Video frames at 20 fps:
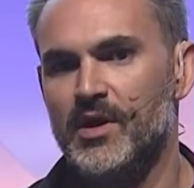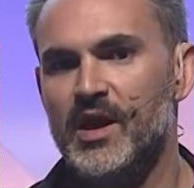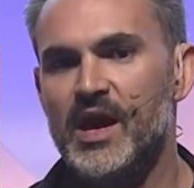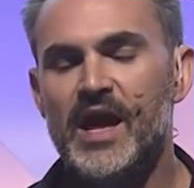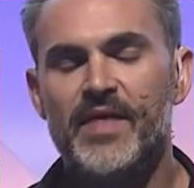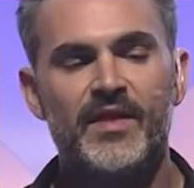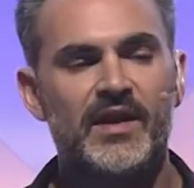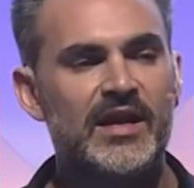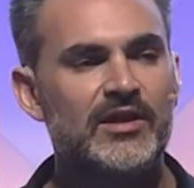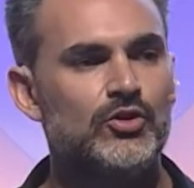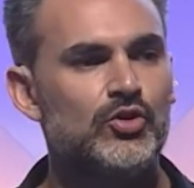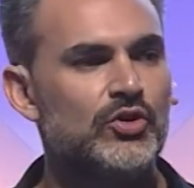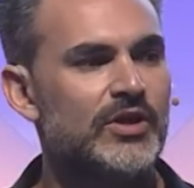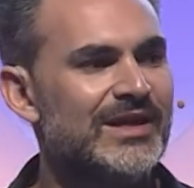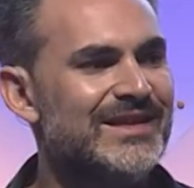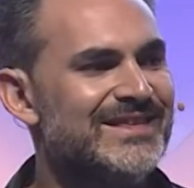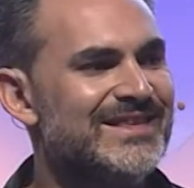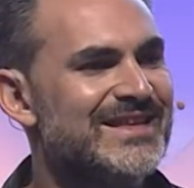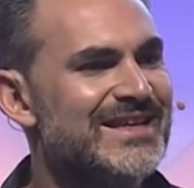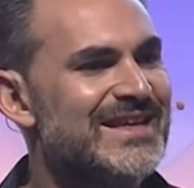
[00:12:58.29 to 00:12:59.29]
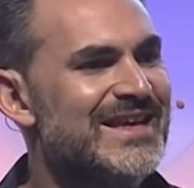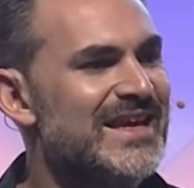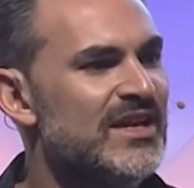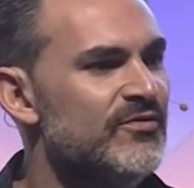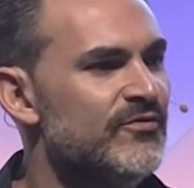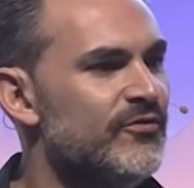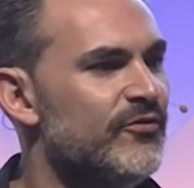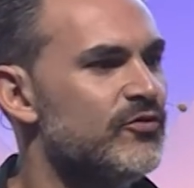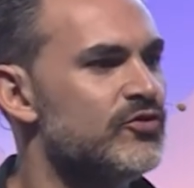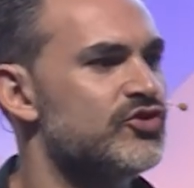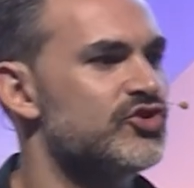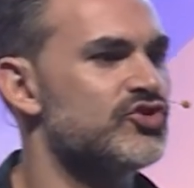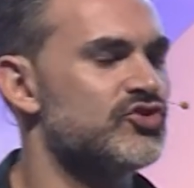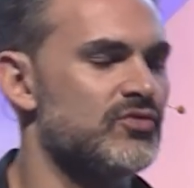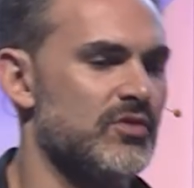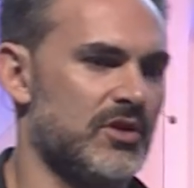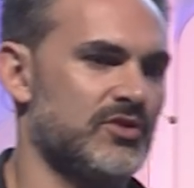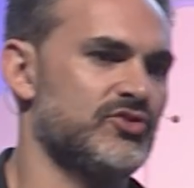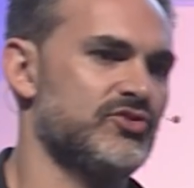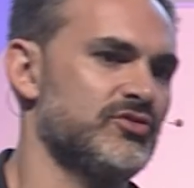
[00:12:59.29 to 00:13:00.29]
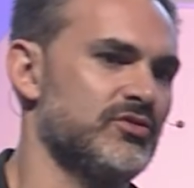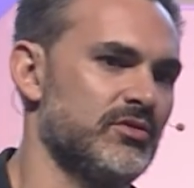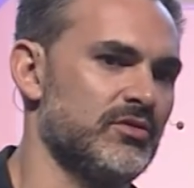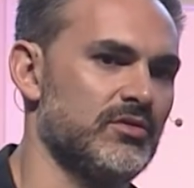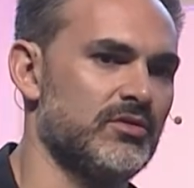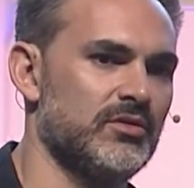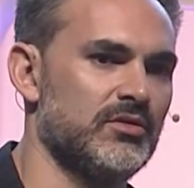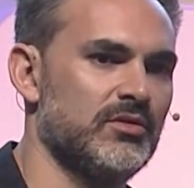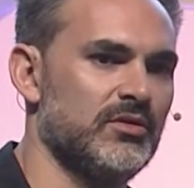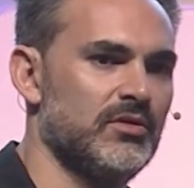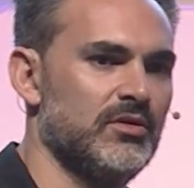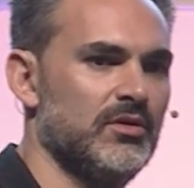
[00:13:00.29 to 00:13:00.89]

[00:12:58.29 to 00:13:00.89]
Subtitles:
and then I look at the infrastructure